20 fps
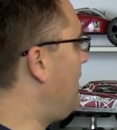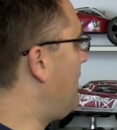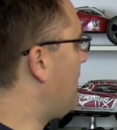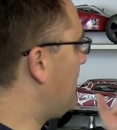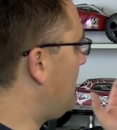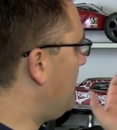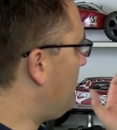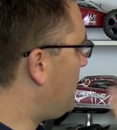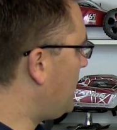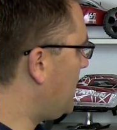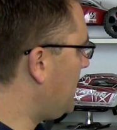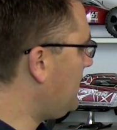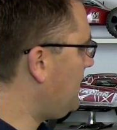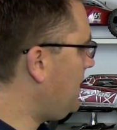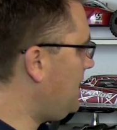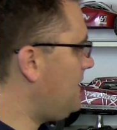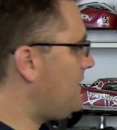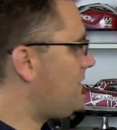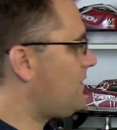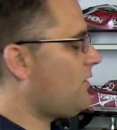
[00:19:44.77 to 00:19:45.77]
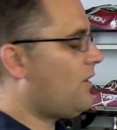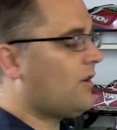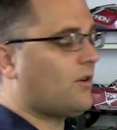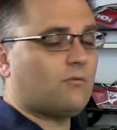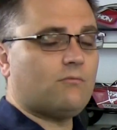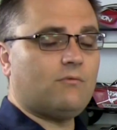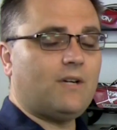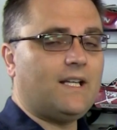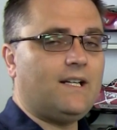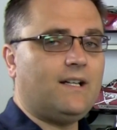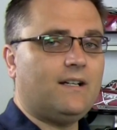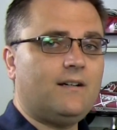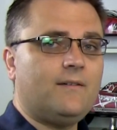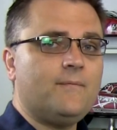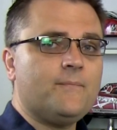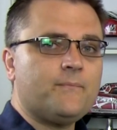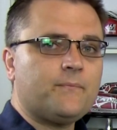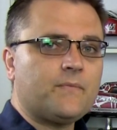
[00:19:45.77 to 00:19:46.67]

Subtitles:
I'm going to bring the stock Raider